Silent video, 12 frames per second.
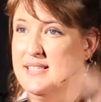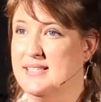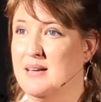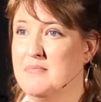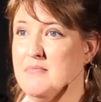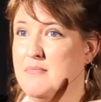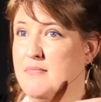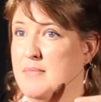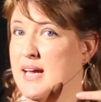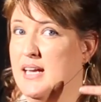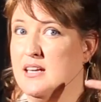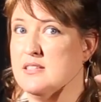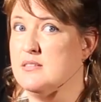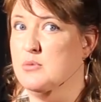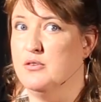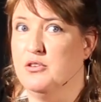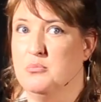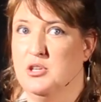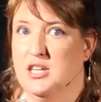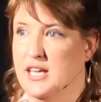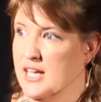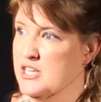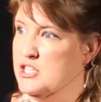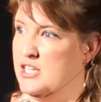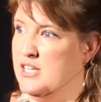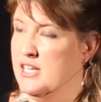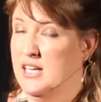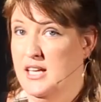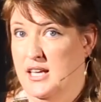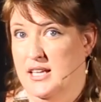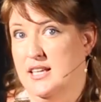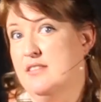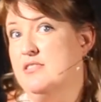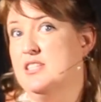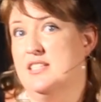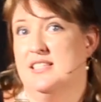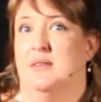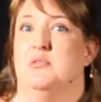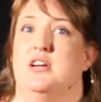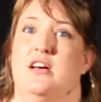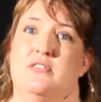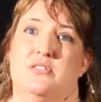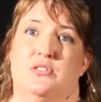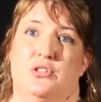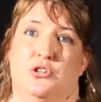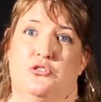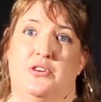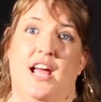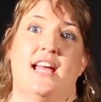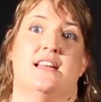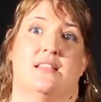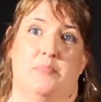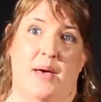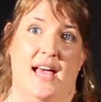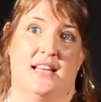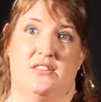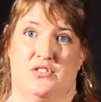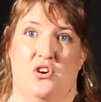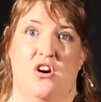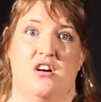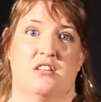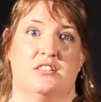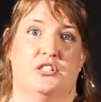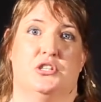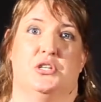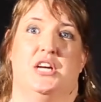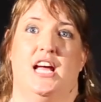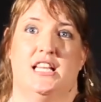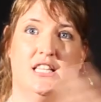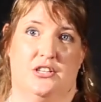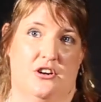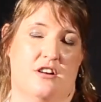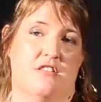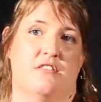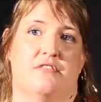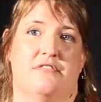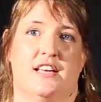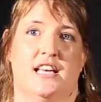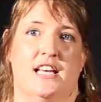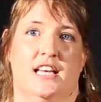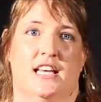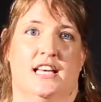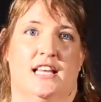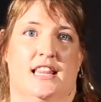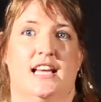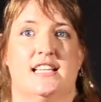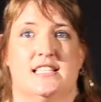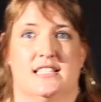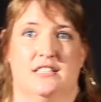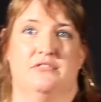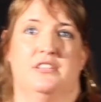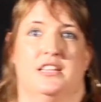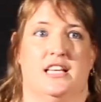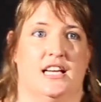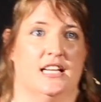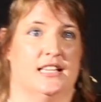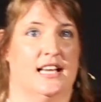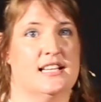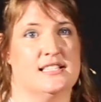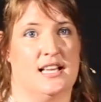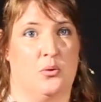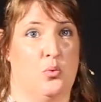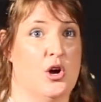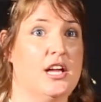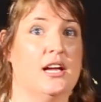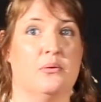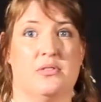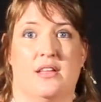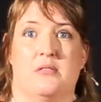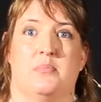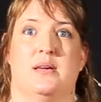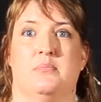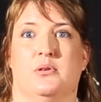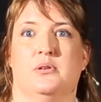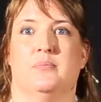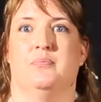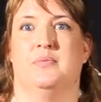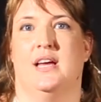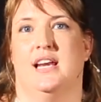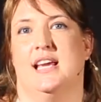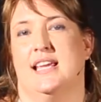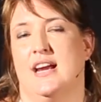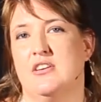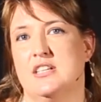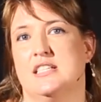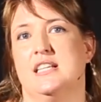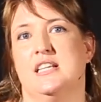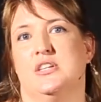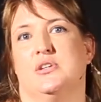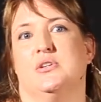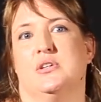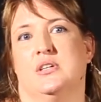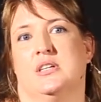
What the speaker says: some mechanism of communication, give it to someone else to create the band song, to create the choreography, that is a different thing. That is like working with other people. And I guarantee you